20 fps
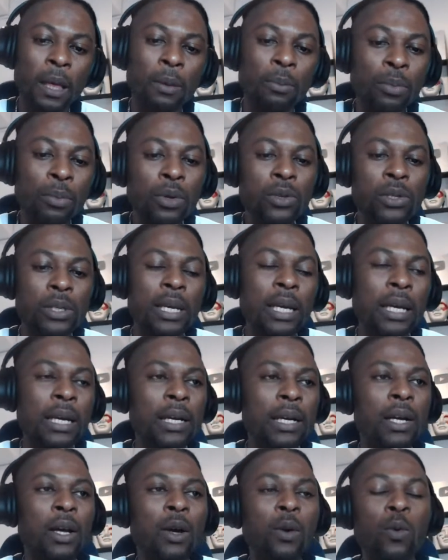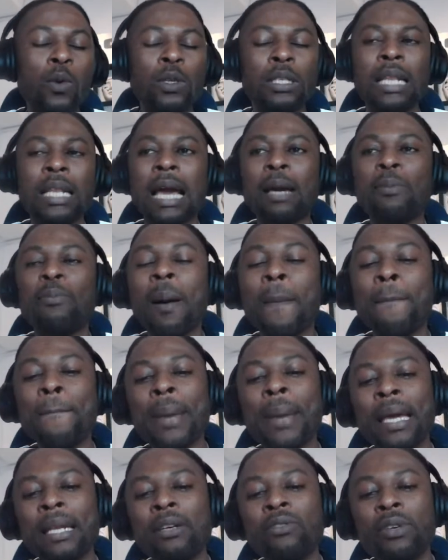Music was like my
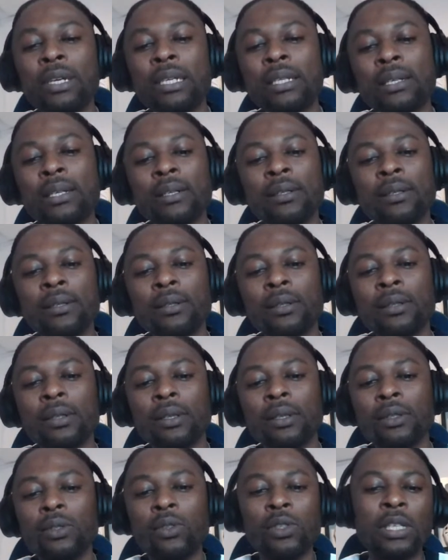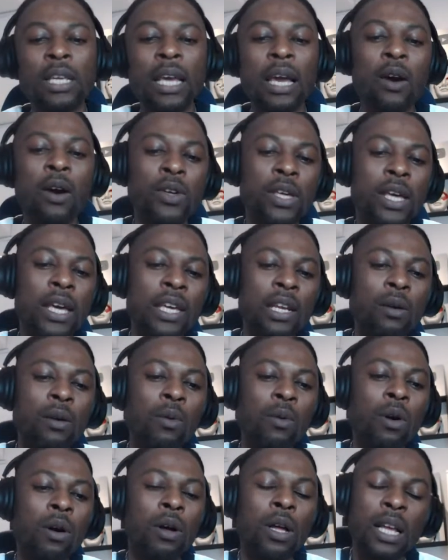main reason to say, okay, you know
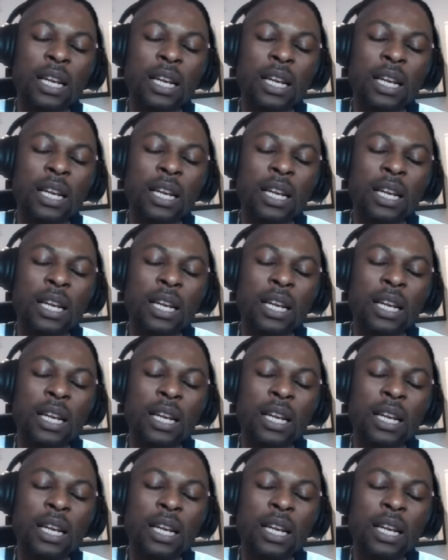what?